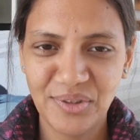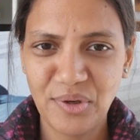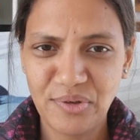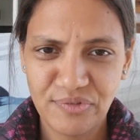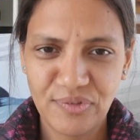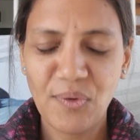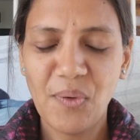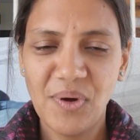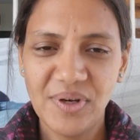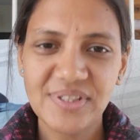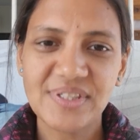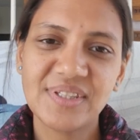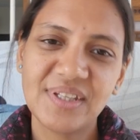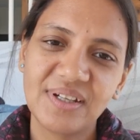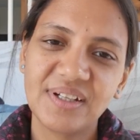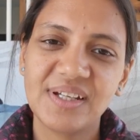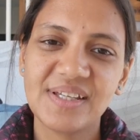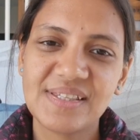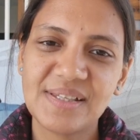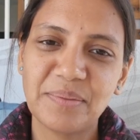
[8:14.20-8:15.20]
Of course
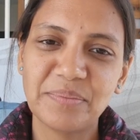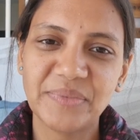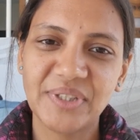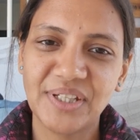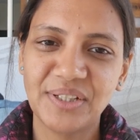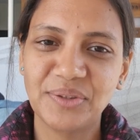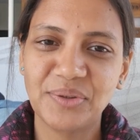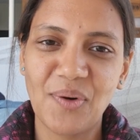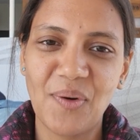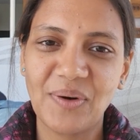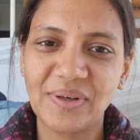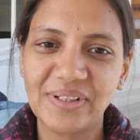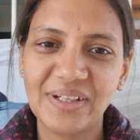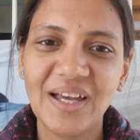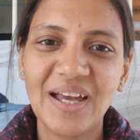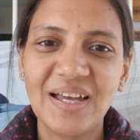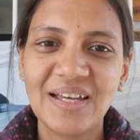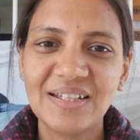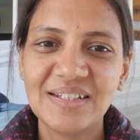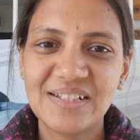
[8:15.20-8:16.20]
there is something wrong.
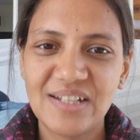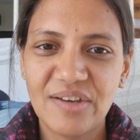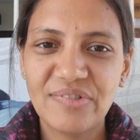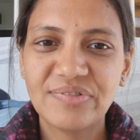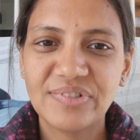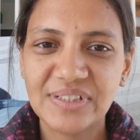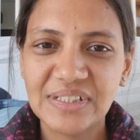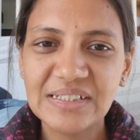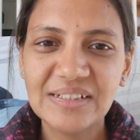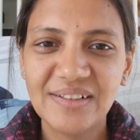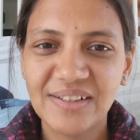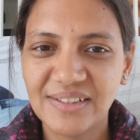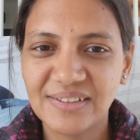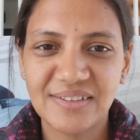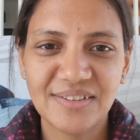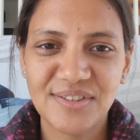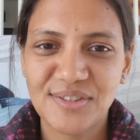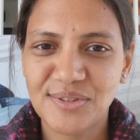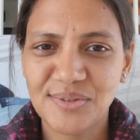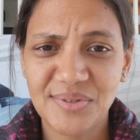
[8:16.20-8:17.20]
Definitely,
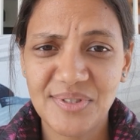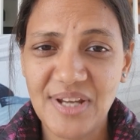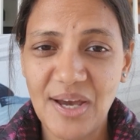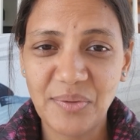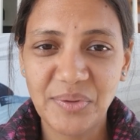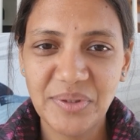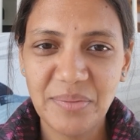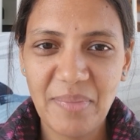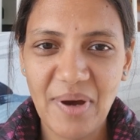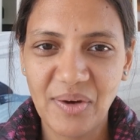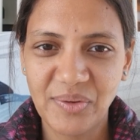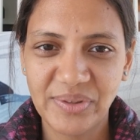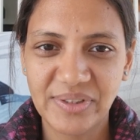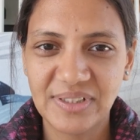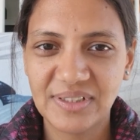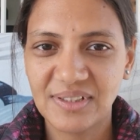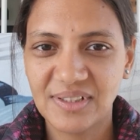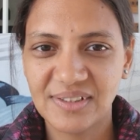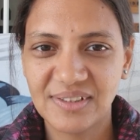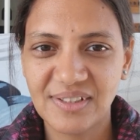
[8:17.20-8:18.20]
there is no doubt about
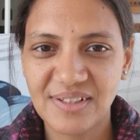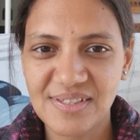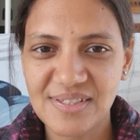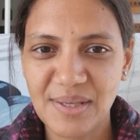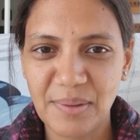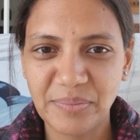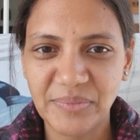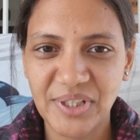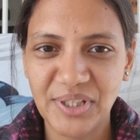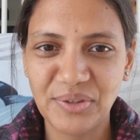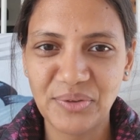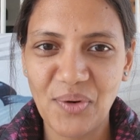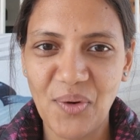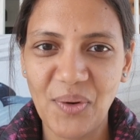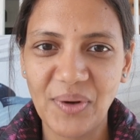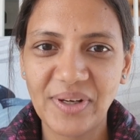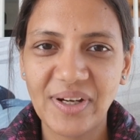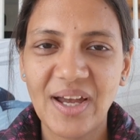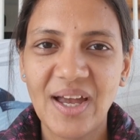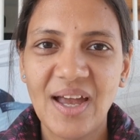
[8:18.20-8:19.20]
it that there is something
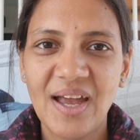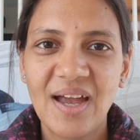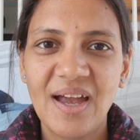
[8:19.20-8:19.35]
wrong.